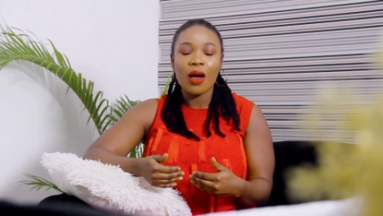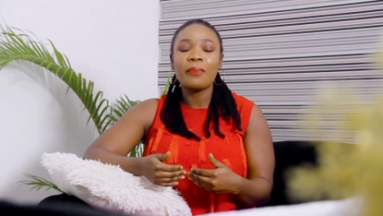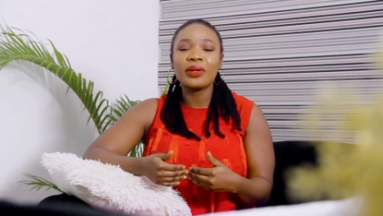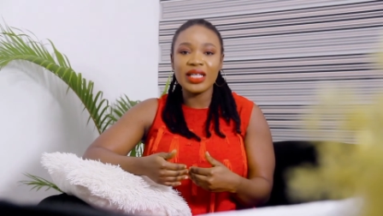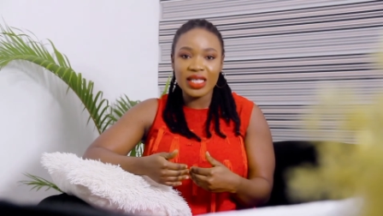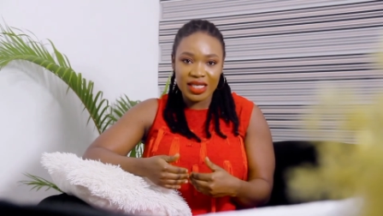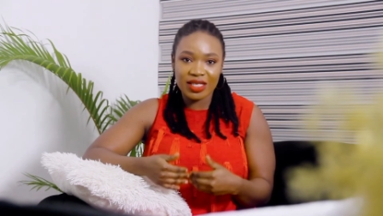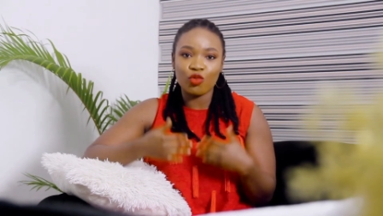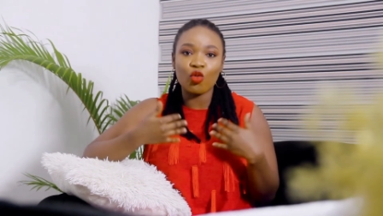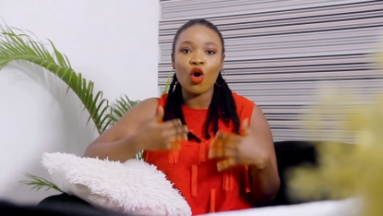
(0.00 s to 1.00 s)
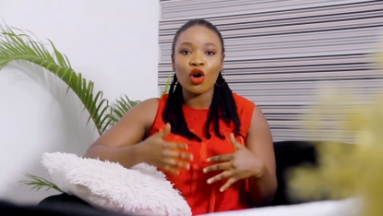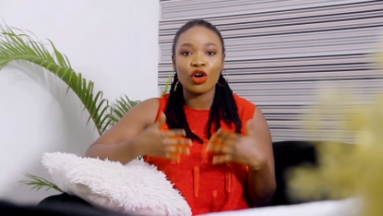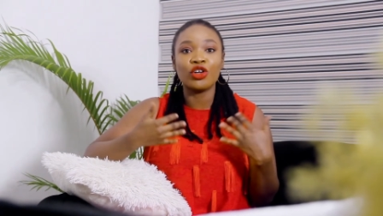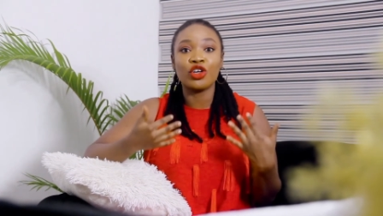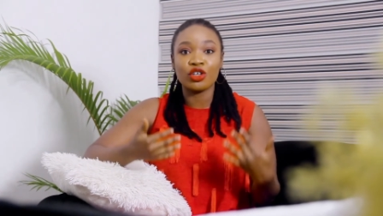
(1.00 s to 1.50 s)
please work
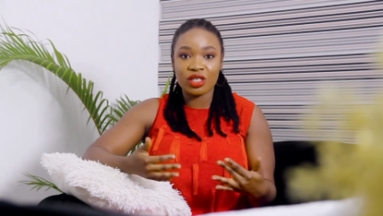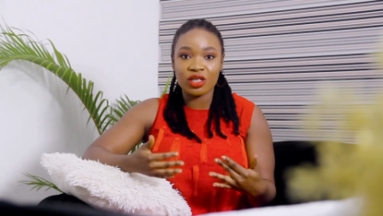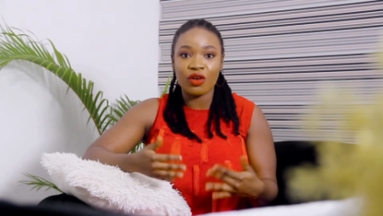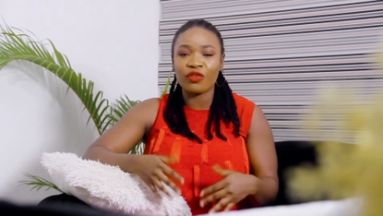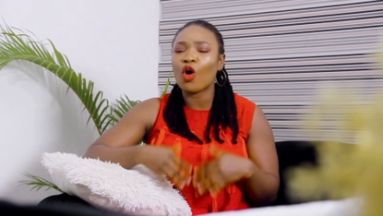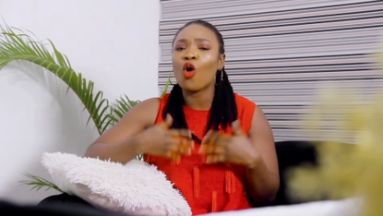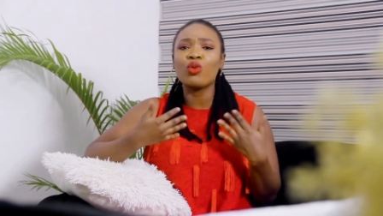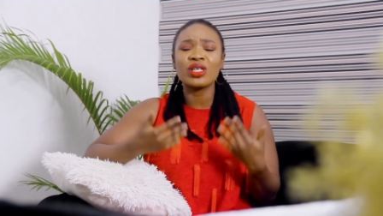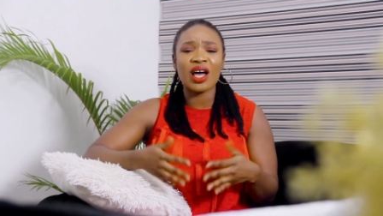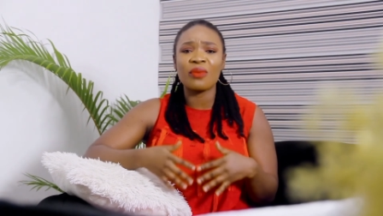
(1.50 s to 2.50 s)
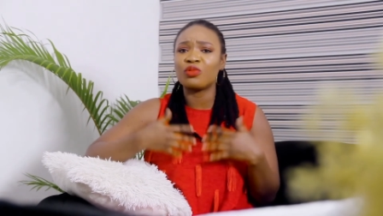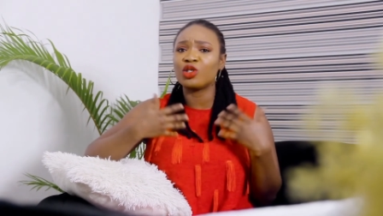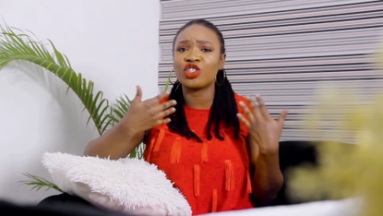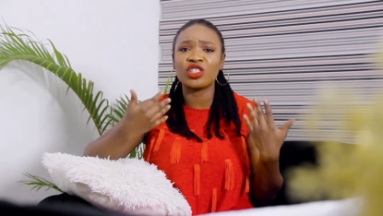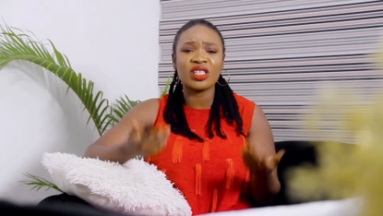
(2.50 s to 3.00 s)
on yourself. Always
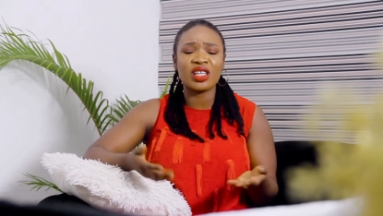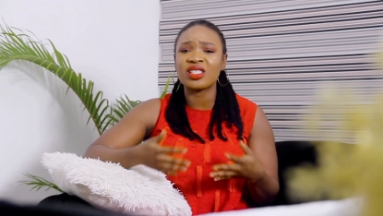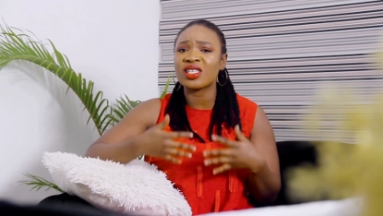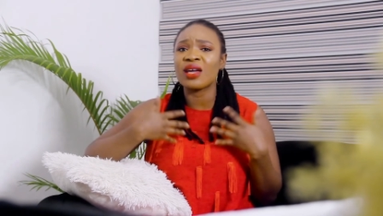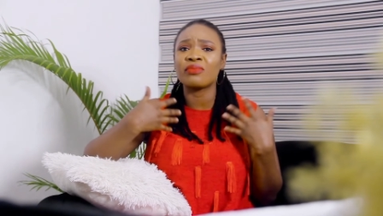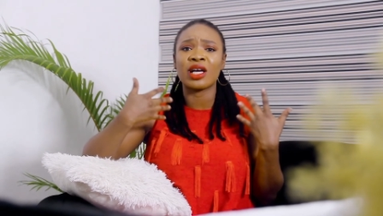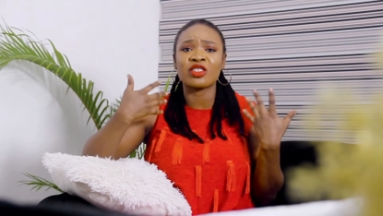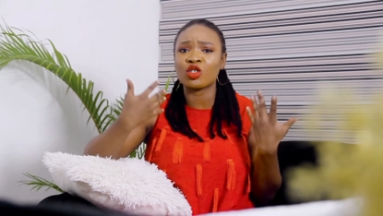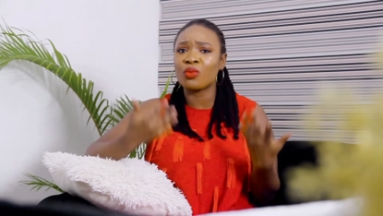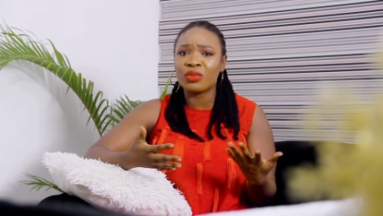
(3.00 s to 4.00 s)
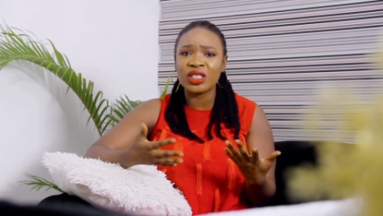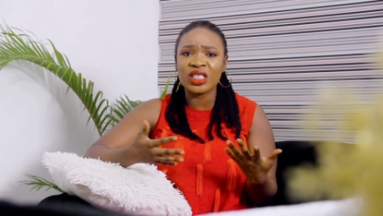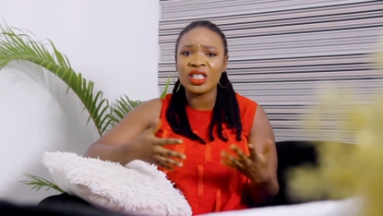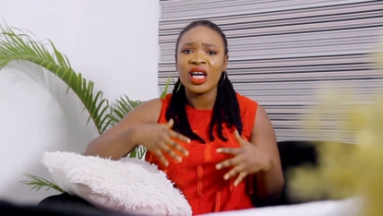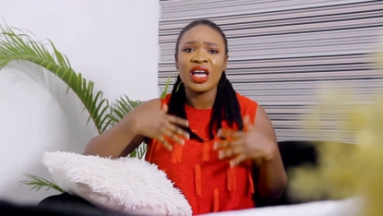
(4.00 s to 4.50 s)
appreciate the time that
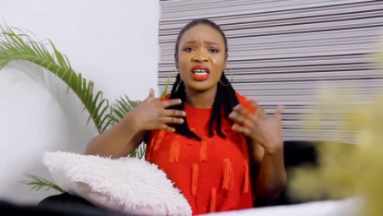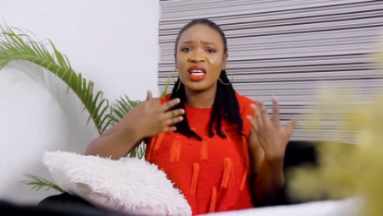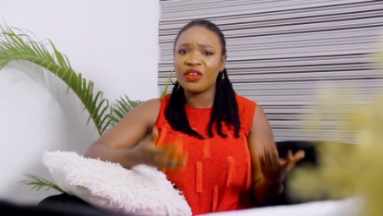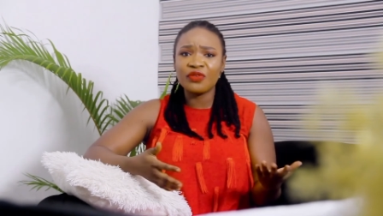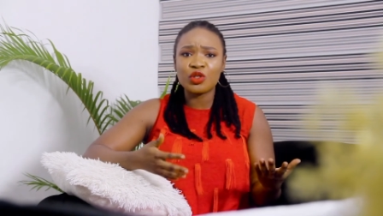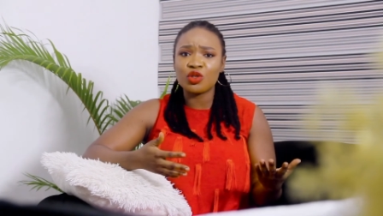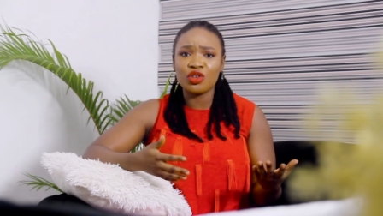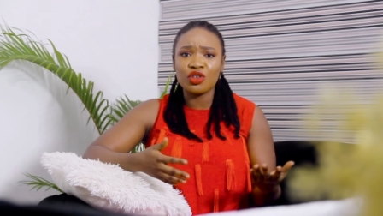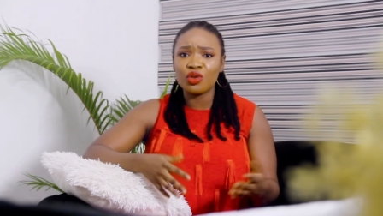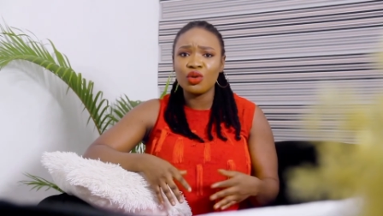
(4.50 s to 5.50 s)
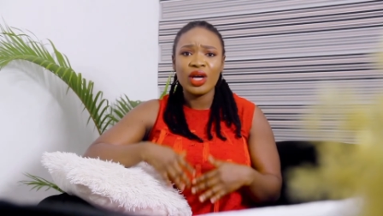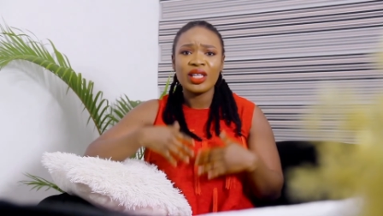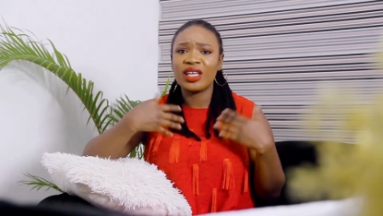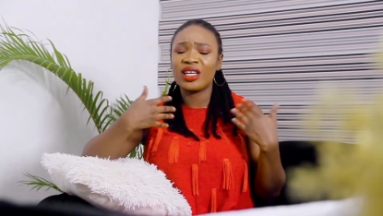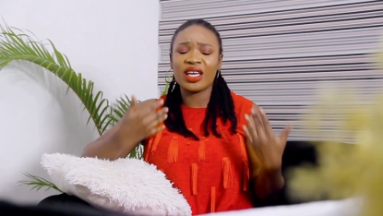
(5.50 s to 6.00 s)
somebody gives to you,
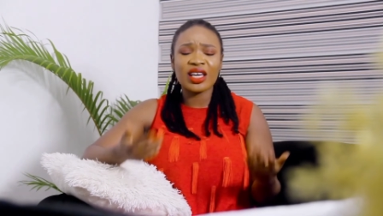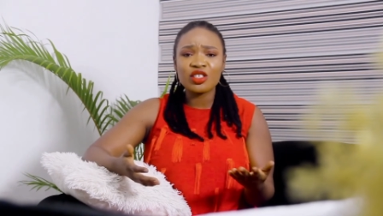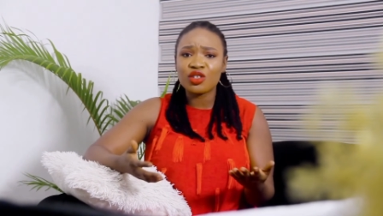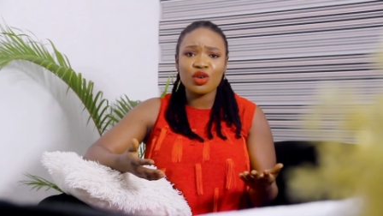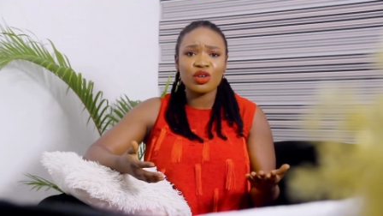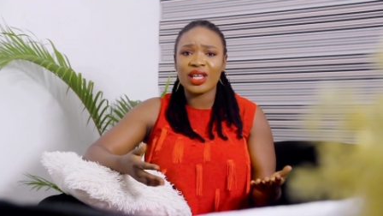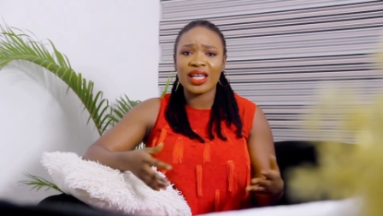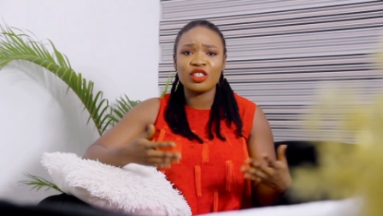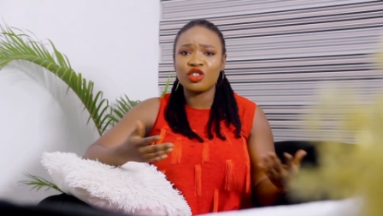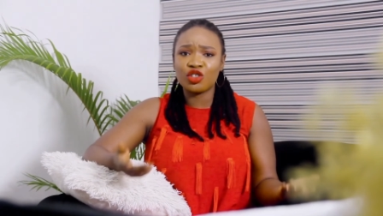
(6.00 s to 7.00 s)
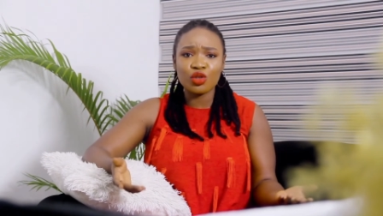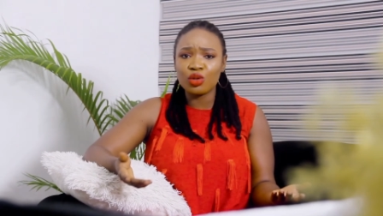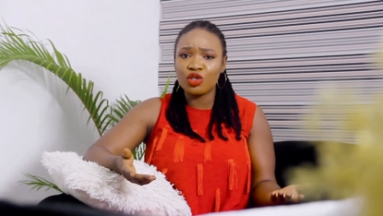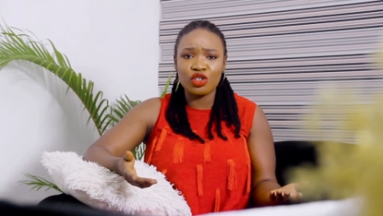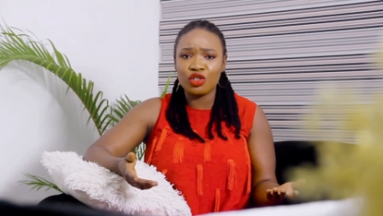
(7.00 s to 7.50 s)
the gesture that they
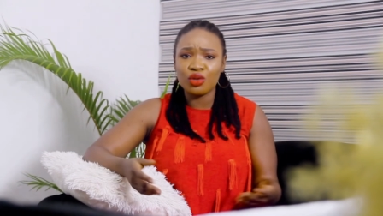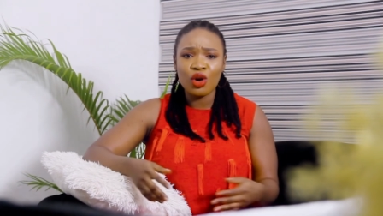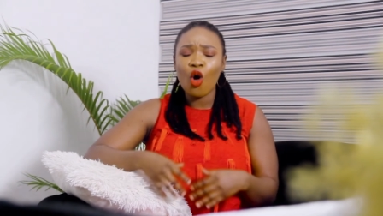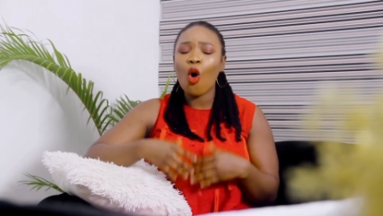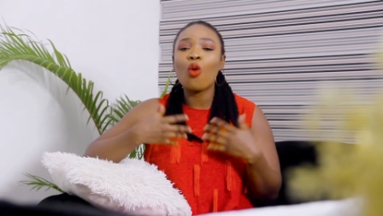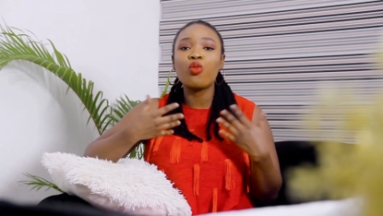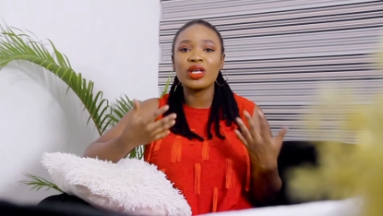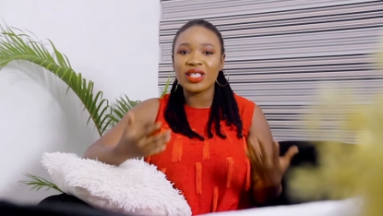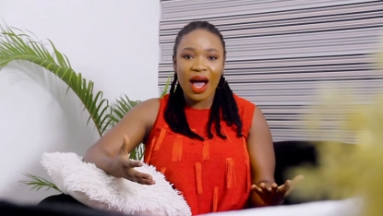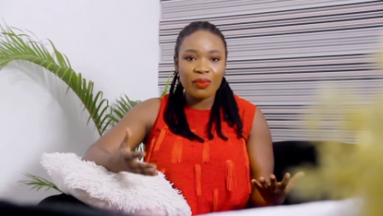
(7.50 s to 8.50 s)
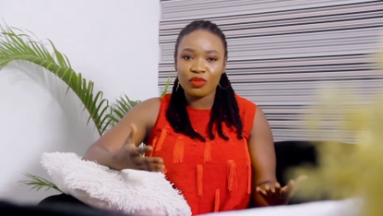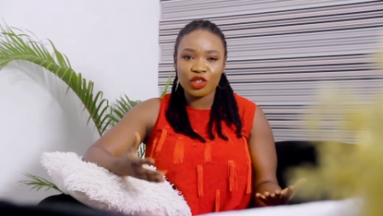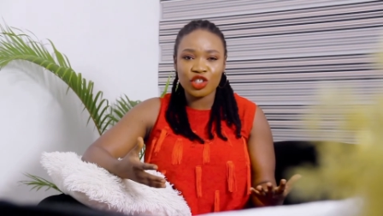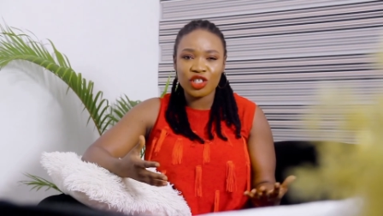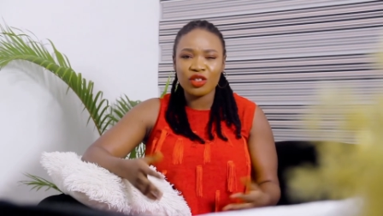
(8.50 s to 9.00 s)
showed you. Always
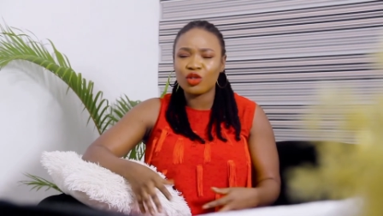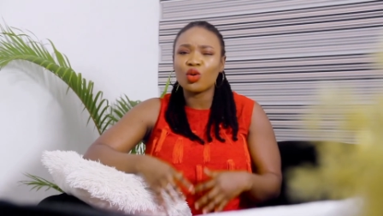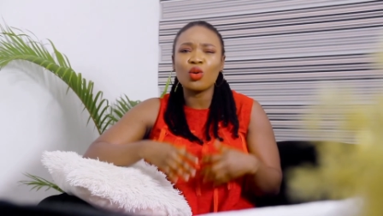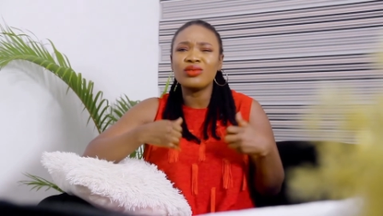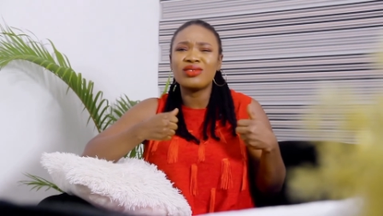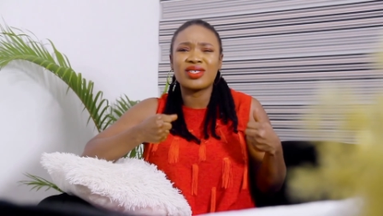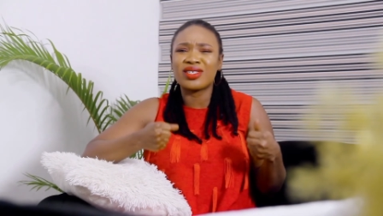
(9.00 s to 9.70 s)
appreciate. Don't